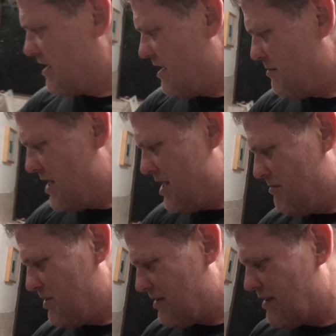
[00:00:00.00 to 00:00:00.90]
come
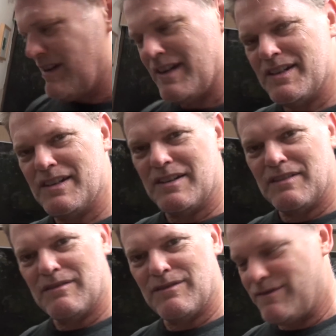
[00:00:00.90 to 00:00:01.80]
home to a
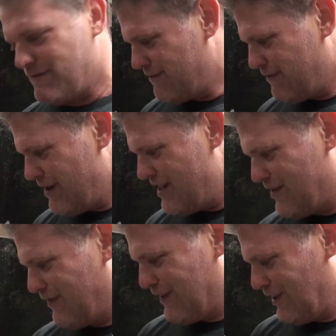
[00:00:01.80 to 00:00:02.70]

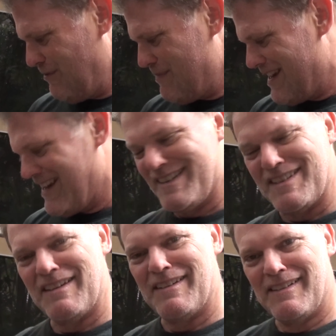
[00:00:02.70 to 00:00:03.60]
fridge full of
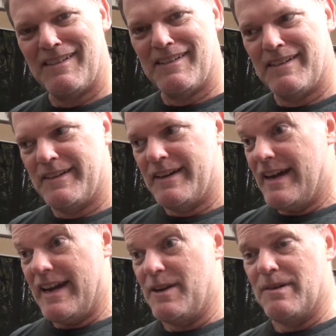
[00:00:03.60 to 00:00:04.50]
beers.
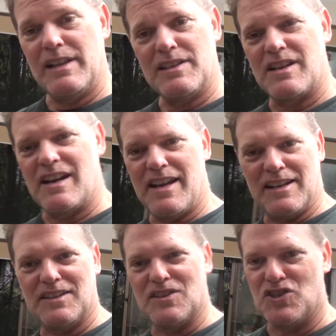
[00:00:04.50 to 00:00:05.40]
Anyway, let's go
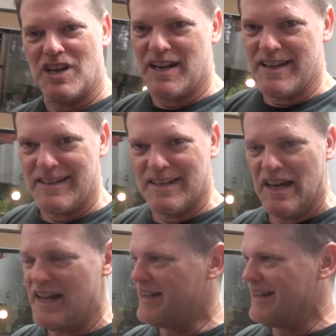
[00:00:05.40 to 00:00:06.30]
down to the jetty
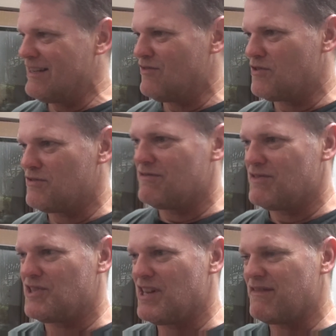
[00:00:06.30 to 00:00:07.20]
and
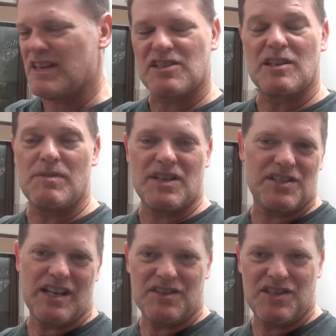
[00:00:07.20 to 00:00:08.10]
see if there's gonna be a
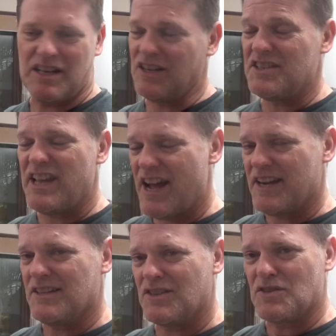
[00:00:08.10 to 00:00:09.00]
sunset. I
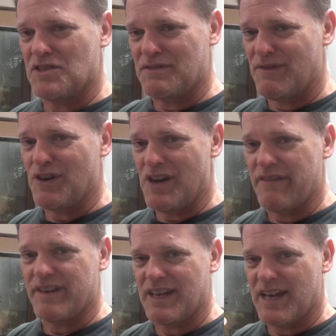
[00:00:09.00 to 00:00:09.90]
doubt it, because it's very
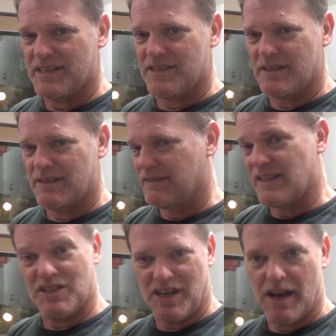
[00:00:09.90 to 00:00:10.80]
overcast.
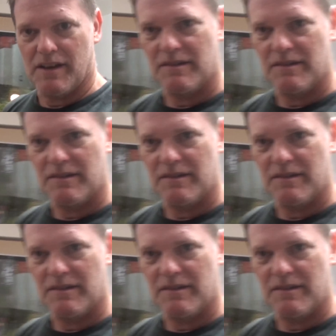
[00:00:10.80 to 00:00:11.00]
Let's go.